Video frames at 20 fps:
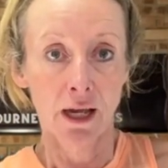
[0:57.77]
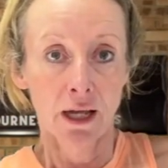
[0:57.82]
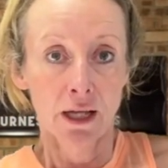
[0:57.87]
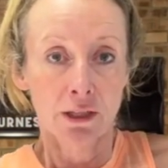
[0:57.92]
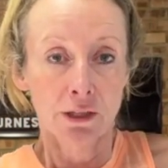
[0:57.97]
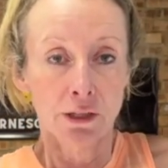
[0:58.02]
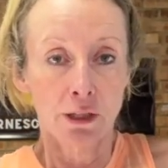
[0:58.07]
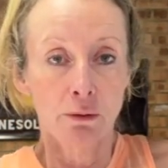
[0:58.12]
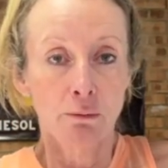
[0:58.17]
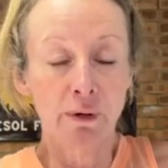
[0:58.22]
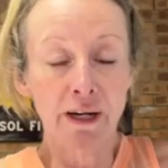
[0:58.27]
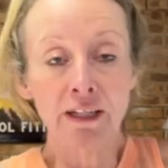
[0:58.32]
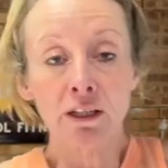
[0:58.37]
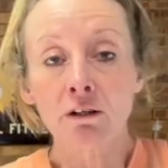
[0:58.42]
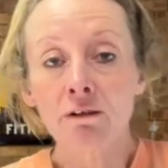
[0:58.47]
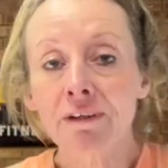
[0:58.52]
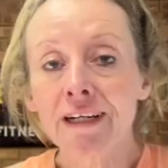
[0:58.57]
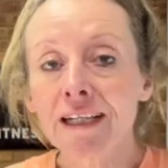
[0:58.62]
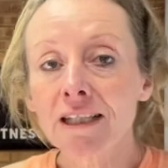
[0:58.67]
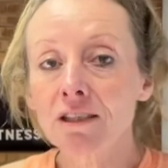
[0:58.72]
So when
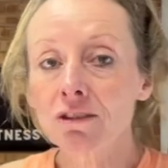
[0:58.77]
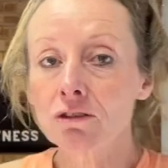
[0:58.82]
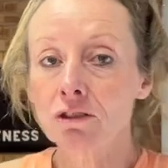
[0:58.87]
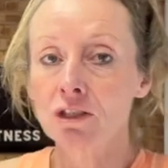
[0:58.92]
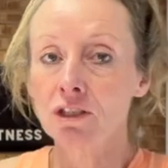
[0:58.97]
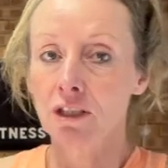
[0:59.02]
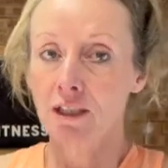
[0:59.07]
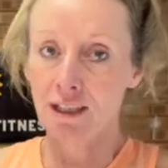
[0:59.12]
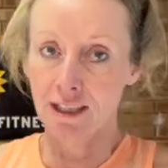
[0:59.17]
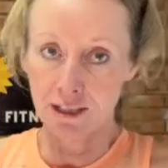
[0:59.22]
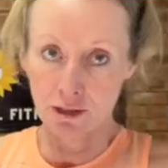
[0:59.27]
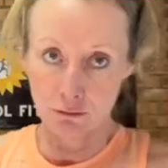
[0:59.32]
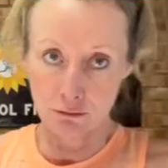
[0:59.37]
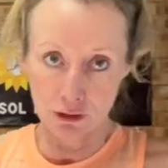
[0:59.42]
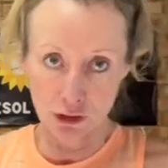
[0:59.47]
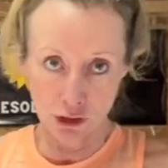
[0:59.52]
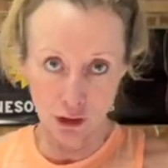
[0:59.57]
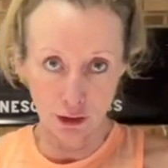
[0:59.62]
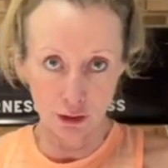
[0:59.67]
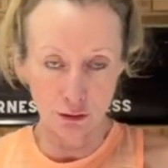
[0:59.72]
your estrogen is
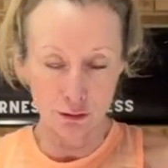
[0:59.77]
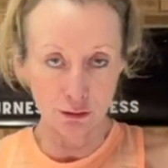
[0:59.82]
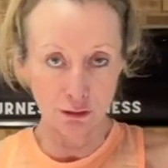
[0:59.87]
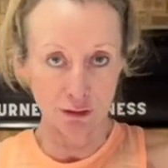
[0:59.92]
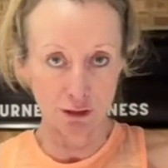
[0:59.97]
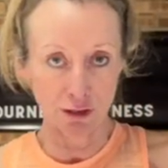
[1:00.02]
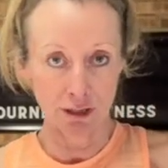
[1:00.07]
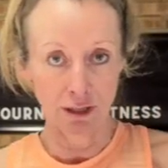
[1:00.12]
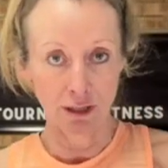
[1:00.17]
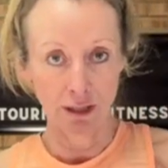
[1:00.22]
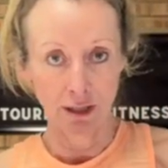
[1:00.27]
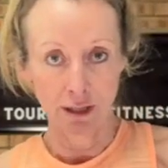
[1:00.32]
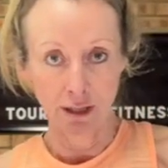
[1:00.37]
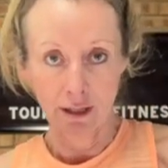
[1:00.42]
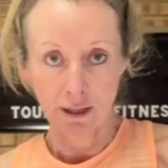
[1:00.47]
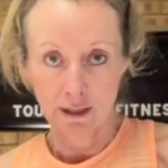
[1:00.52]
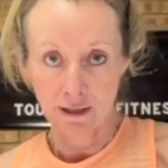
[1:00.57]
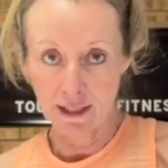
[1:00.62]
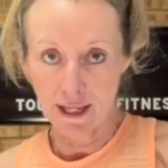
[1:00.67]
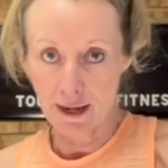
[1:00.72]
reduced,
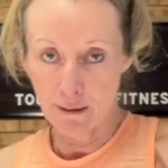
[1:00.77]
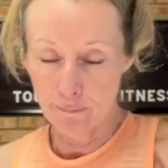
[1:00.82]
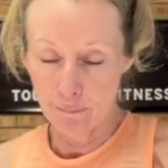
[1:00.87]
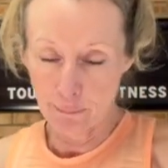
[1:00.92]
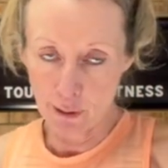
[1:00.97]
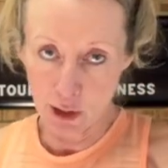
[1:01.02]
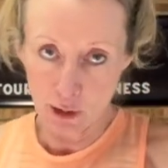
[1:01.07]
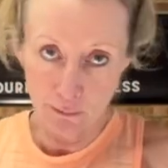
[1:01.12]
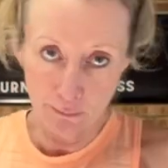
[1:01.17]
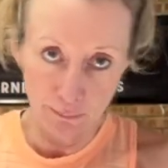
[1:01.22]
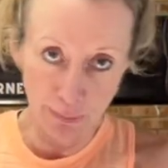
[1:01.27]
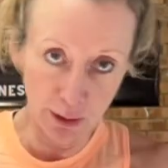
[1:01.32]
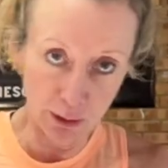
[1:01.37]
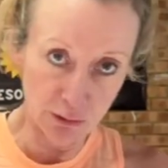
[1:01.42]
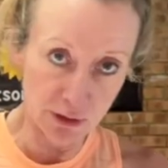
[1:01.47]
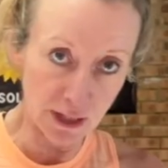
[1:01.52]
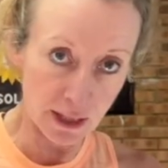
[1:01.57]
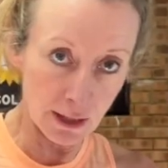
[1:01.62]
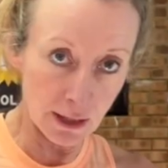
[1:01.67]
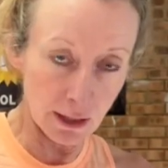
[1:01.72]
that bone
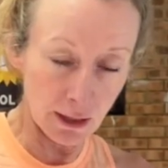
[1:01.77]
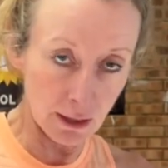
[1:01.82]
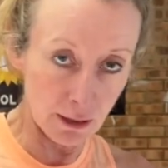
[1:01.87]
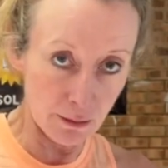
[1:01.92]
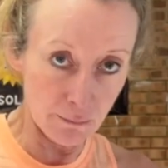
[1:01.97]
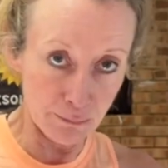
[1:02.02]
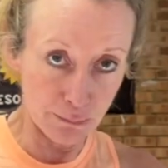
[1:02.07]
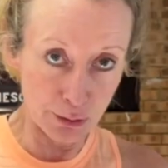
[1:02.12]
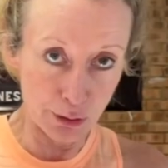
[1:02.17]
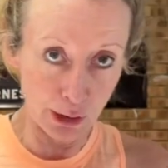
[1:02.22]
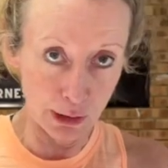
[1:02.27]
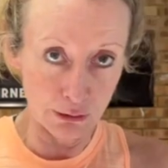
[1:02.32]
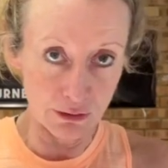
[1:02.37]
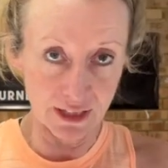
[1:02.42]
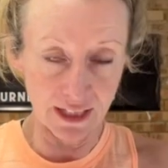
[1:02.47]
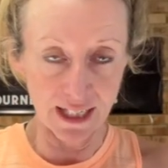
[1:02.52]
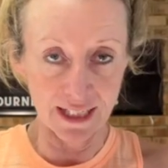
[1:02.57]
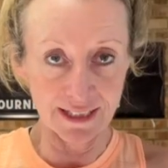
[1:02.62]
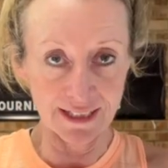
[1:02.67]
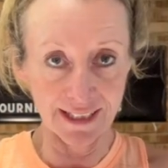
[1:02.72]
building
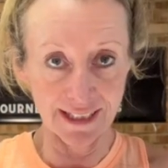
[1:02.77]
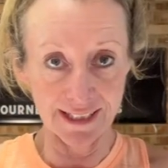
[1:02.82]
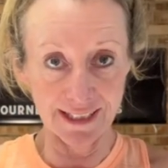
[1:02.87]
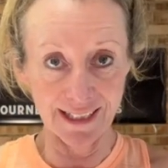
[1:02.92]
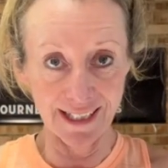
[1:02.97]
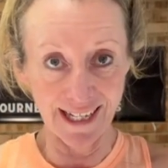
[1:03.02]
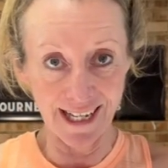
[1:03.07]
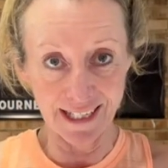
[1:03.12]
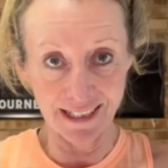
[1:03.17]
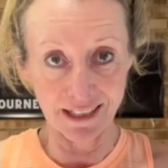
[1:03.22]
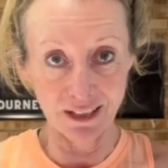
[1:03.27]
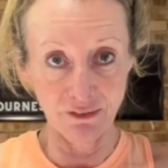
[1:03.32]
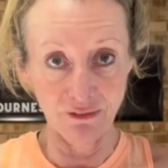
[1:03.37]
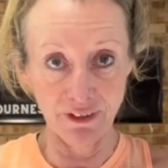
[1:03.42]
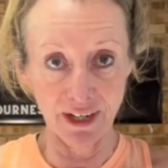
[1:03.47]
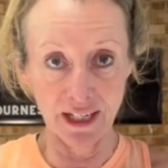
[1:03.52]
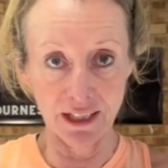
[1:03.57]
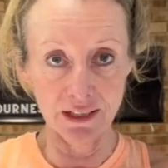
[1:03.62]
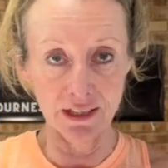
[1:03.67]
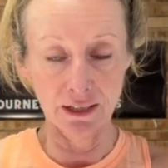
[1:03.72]
process is less
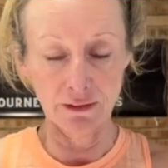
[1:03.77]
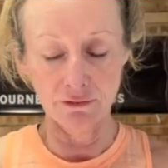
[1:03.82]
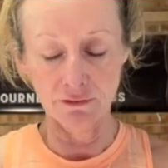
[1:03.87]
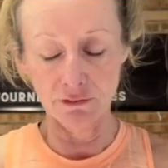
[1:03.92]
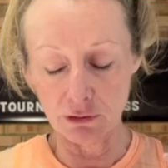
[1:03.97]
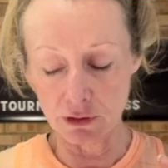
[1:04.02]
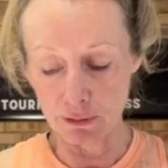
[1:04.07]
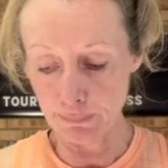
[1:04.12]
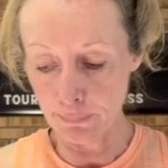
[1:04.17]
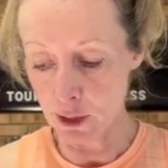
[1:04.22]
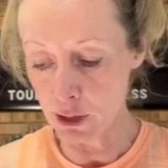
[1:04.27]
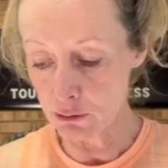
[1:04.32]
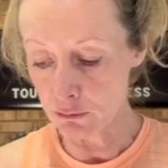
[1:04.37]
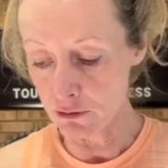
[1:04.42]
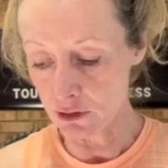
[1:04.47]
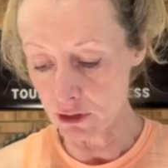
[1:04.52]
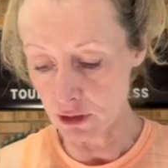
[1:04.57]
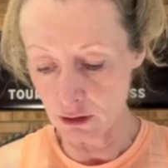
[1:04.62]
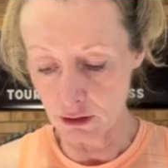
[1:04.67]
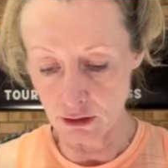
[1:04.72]
effective
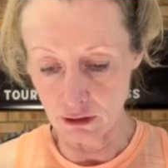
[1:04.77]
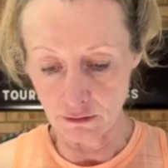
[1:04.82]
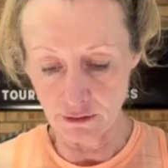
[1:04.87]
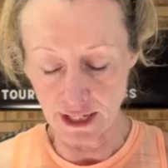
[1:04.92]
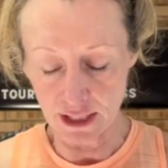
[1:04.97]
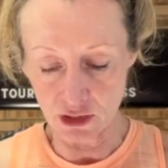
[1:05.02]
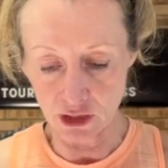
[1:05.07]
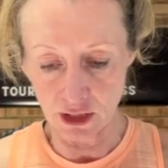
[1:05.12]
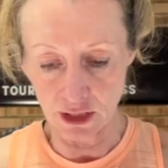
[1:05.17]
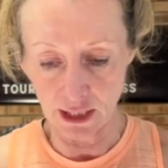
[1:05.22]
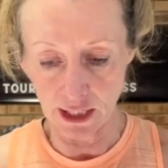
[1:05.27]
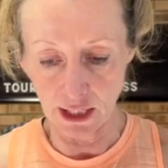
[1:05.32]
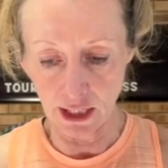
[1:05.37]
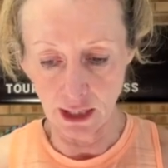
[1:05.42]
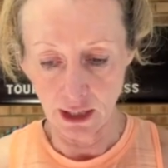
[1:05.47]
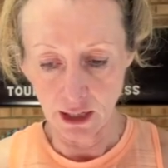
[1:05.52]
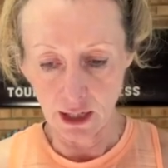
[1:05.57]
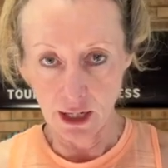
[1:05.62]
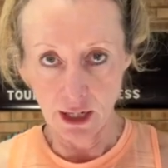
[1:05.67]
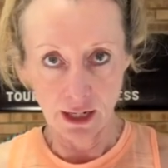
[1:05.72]
bones are
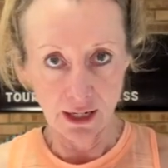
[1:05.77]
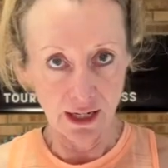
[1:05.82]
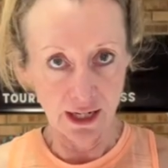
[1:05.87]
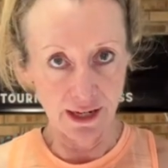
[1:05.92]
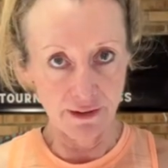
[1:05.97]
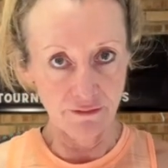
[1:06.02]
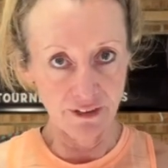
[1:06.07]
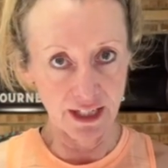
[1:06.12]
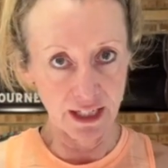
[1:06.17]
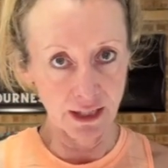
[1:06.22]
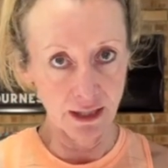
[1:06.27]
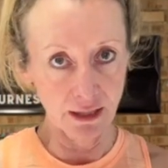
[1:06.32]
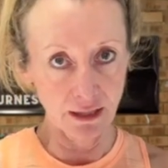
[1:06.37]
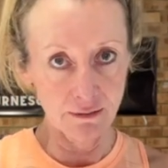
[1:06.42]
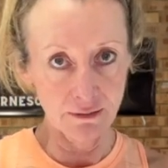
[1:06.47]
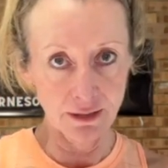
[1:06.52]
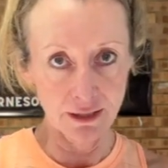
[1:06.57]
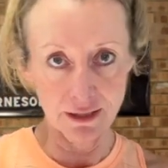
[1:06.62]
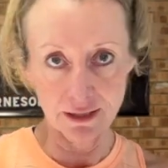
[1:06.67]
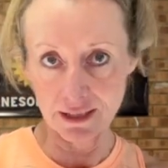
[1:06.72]
actually living
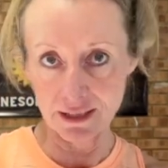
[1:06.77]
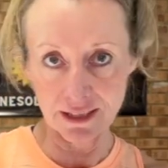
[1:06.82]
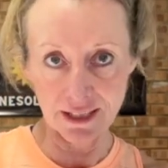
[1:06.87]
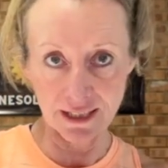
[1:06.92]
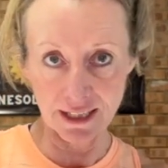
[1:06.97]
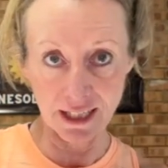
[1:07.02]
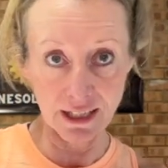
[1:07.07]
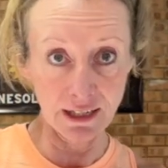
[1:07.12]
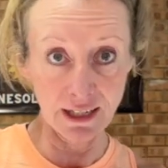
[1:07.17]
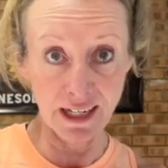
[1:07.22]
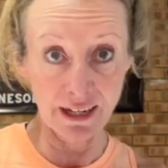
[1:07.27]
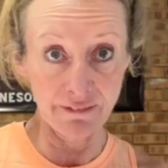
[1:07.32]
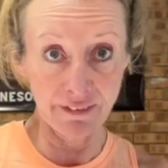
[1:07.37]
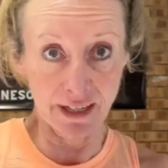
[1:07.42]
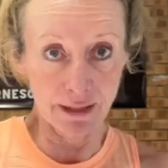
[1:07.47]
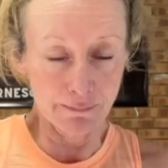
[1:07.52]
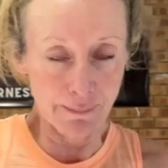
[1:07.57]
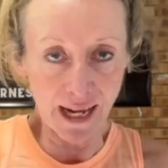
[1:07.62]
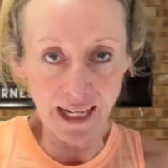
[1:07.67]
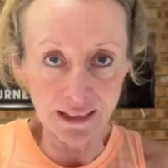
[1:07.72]

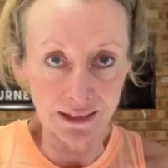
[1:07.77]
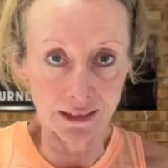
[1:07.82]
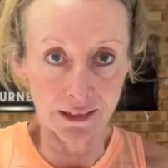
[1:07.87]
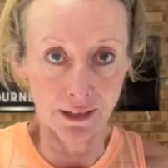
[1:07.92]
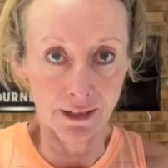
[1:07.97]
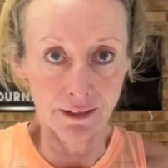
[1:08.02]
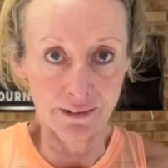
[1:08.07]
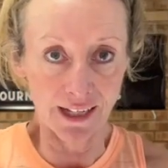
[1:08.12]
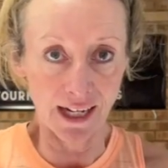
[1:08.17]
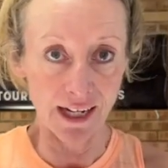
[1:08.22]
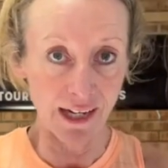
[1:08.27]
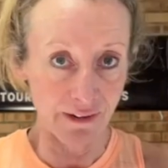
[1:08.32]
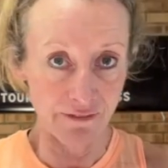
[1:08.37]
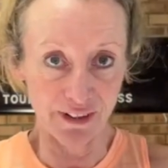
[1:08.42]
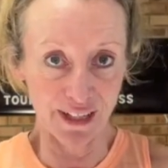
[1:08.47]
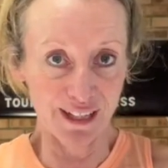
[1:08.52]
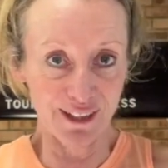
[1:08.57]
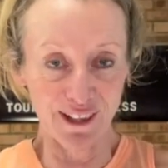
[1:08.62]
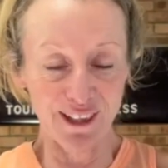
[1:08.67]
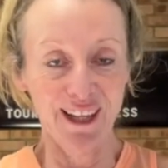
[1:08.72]
matter, they're
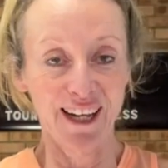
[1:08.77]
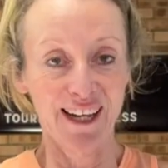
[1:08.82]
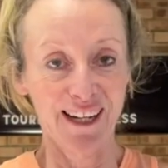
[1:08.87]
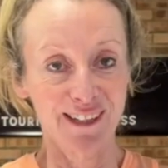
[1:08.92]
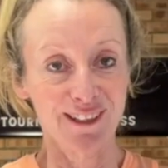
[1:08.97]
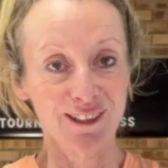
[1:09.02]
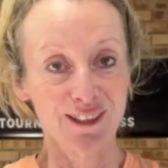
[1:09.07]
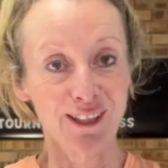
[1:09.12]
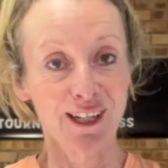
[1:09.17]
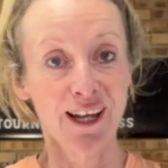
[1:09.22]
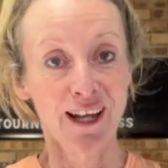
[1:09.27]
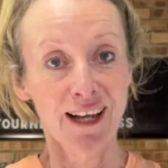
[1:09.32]
living things.